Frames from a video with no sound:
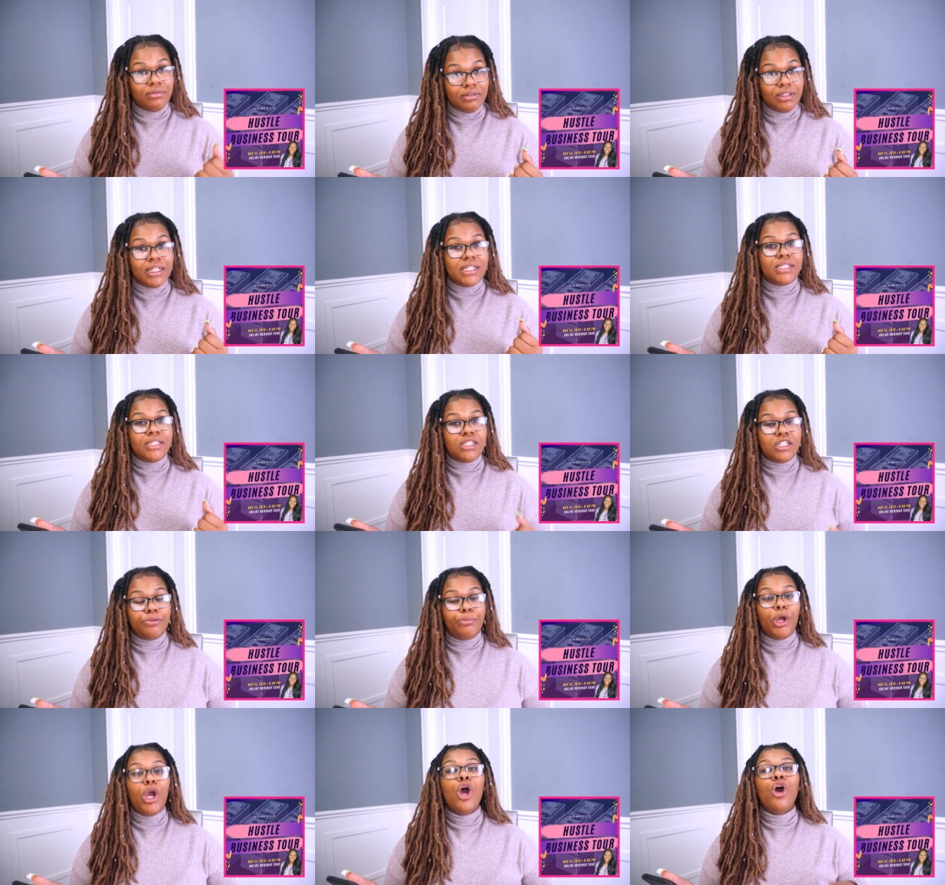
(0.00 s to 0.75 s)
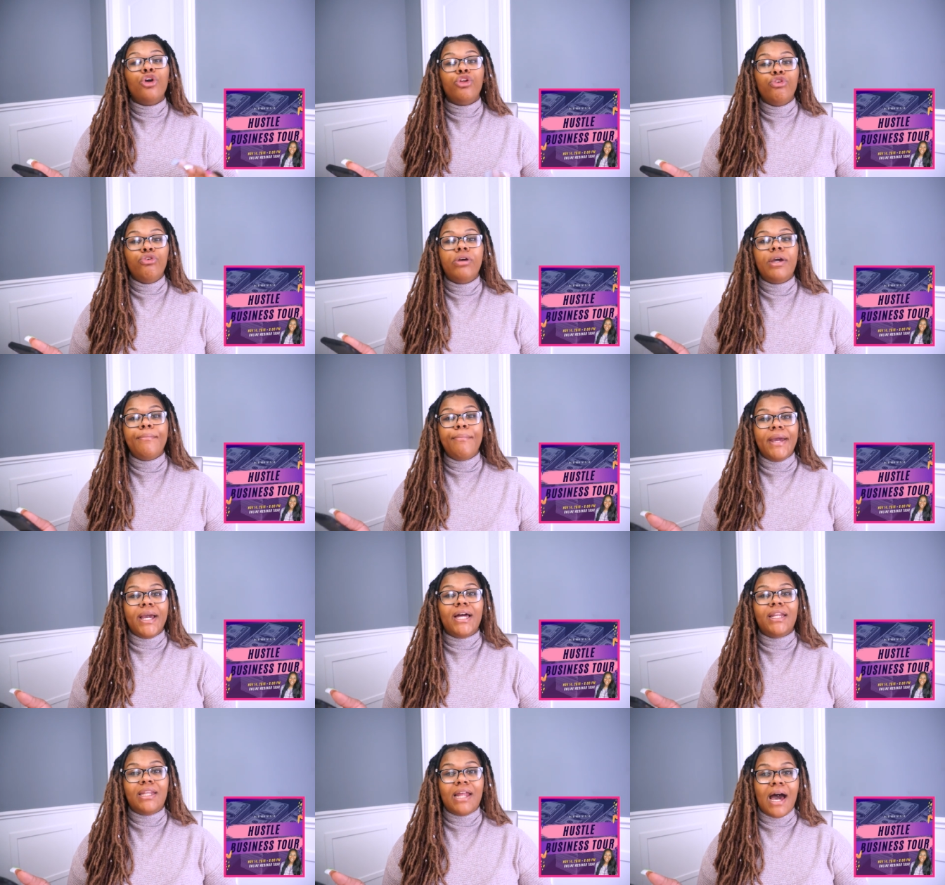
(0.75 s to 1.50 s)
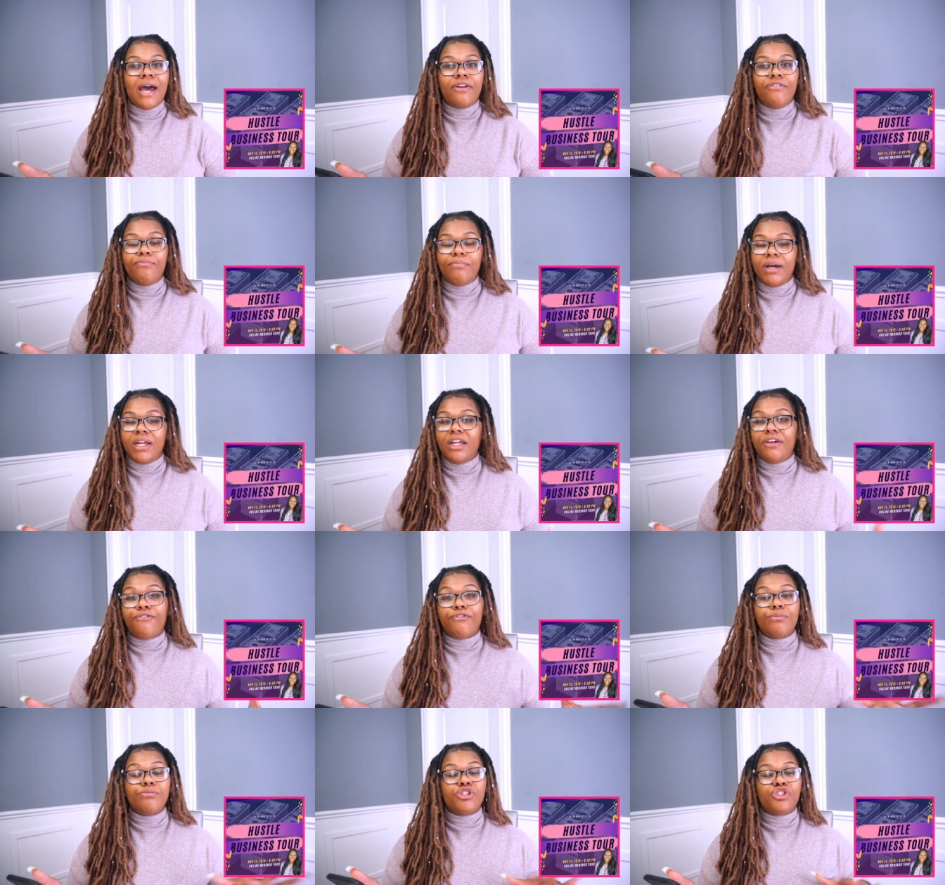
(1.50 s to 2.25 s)
listen to me you can make a lot of
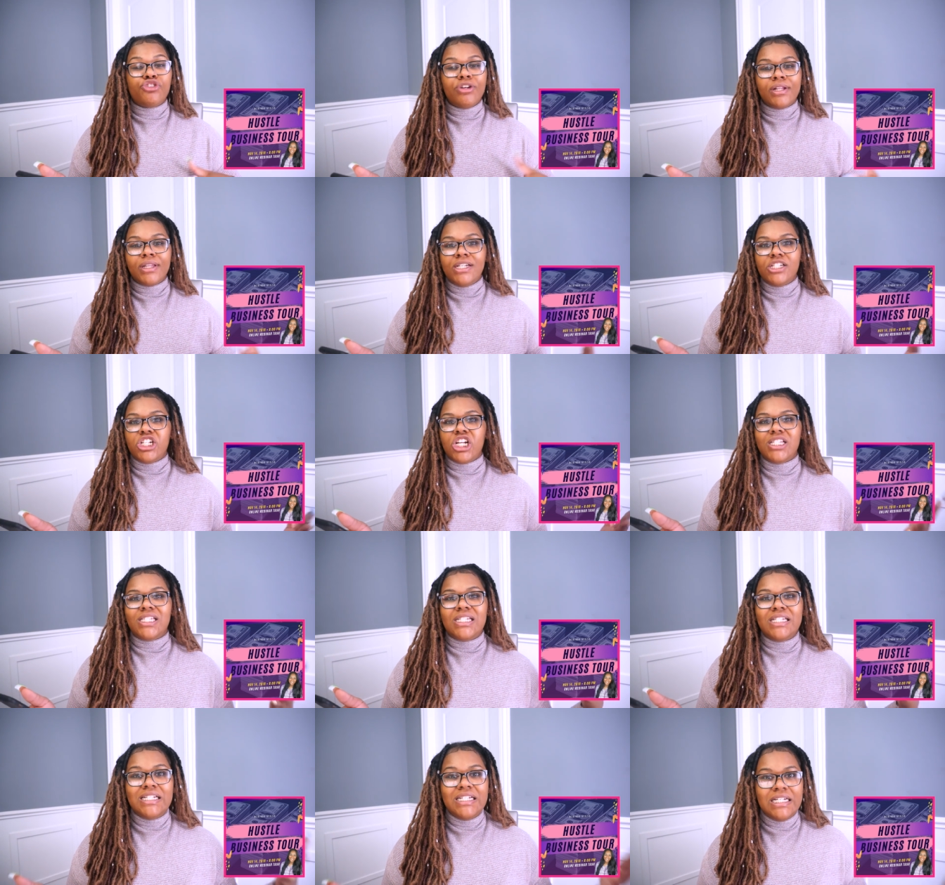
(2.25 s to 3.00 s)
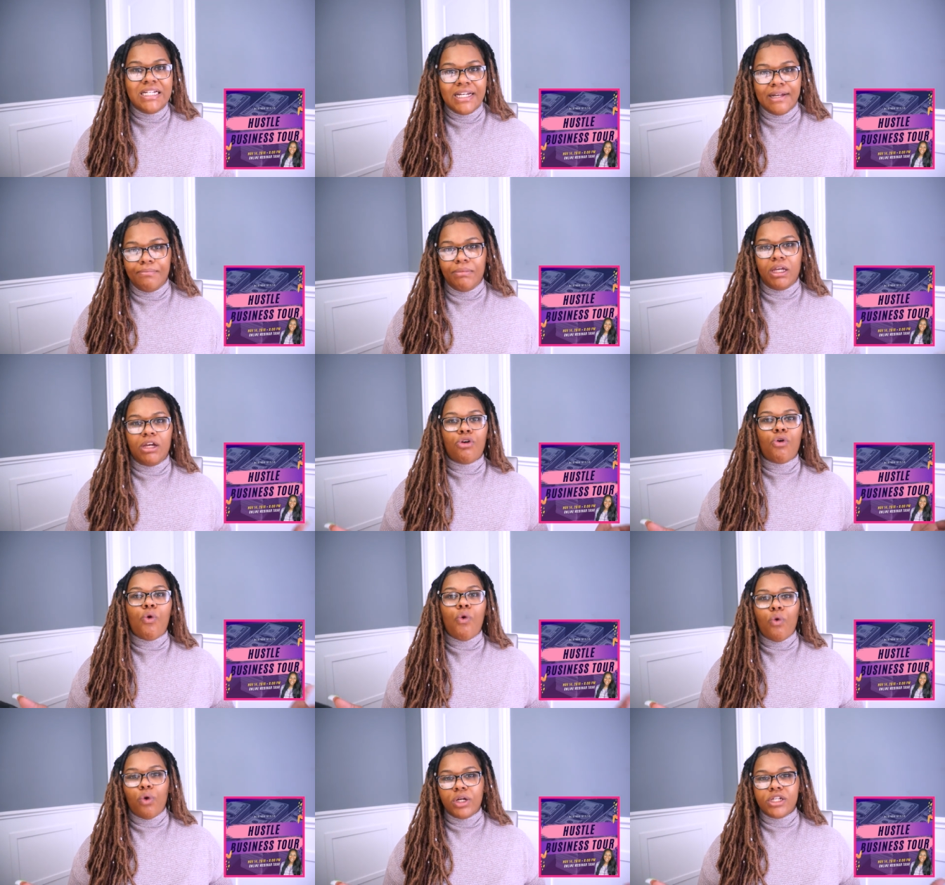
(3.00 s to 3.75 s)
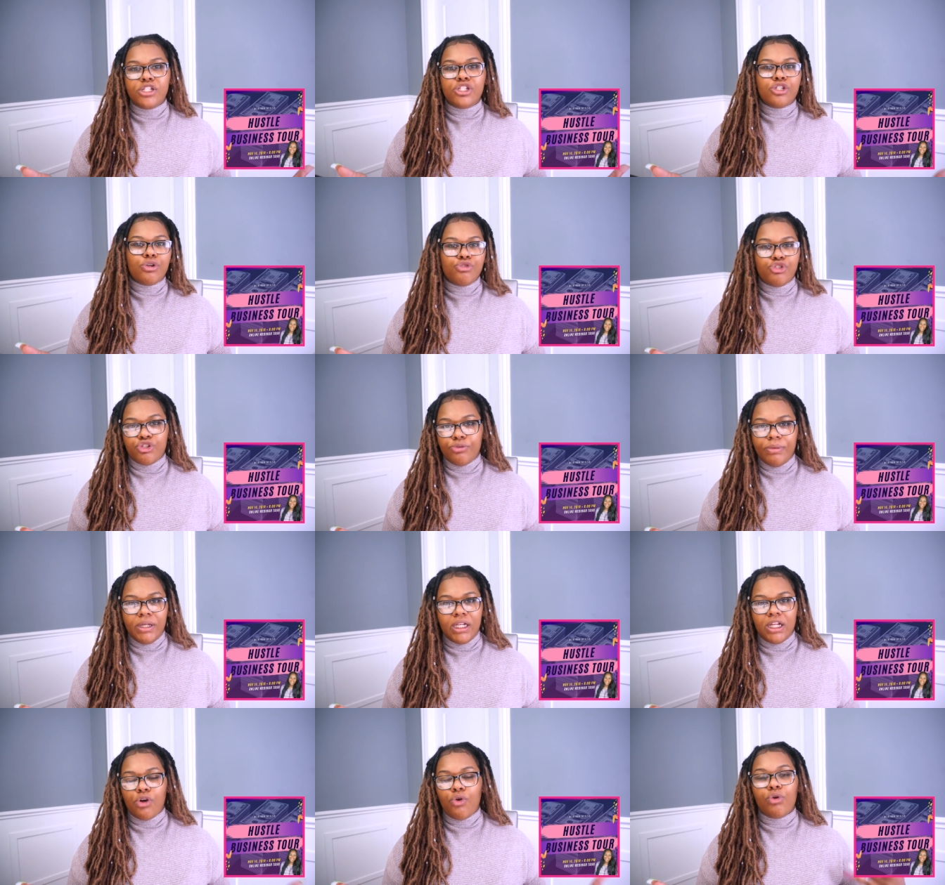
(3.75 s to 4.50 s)
money from strictly just dming on social
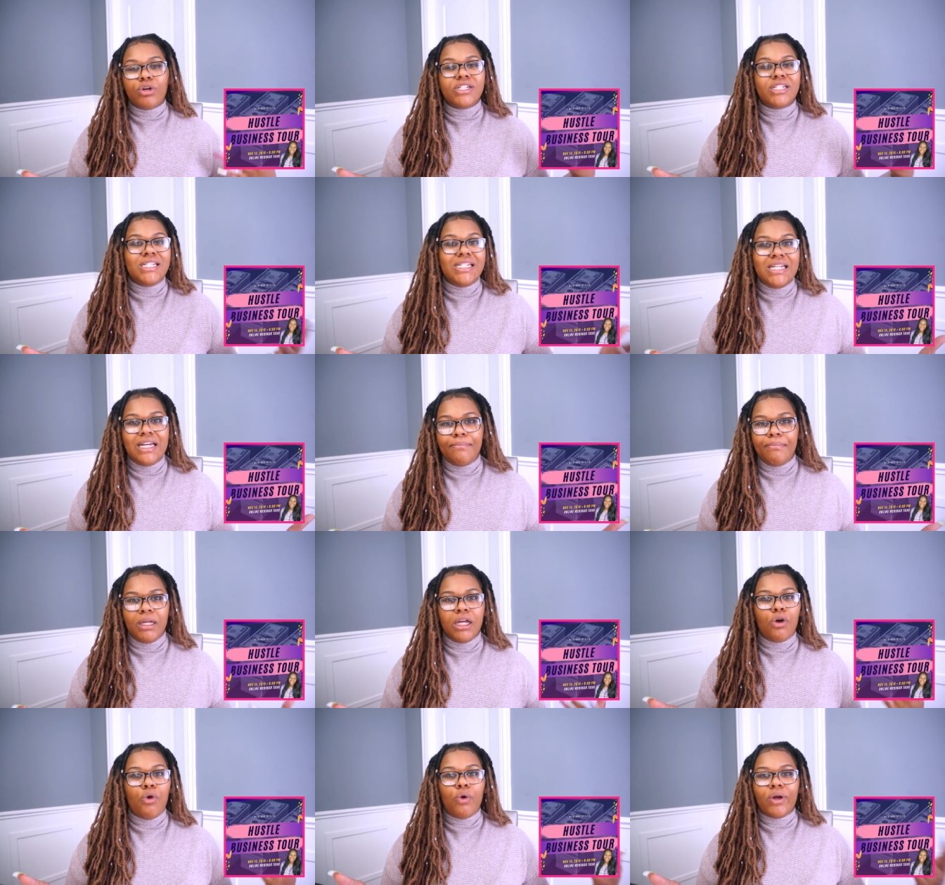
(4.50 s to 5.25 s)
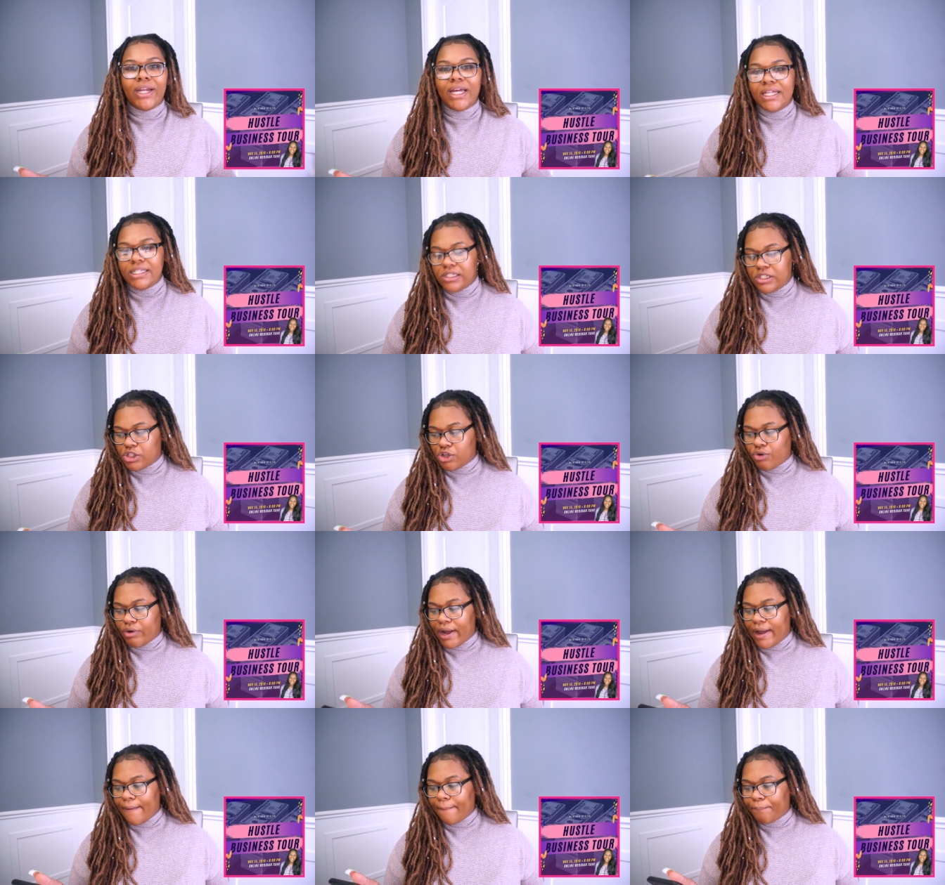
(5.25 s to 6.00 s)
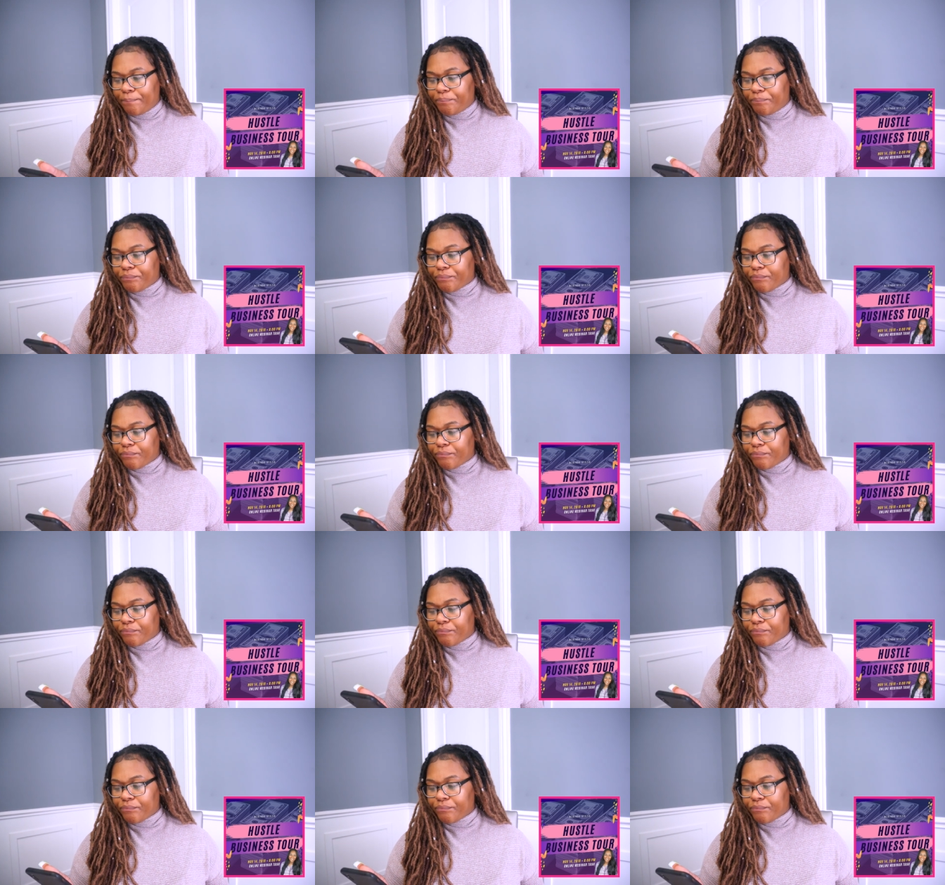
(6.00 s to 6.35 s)
media or dming on instagram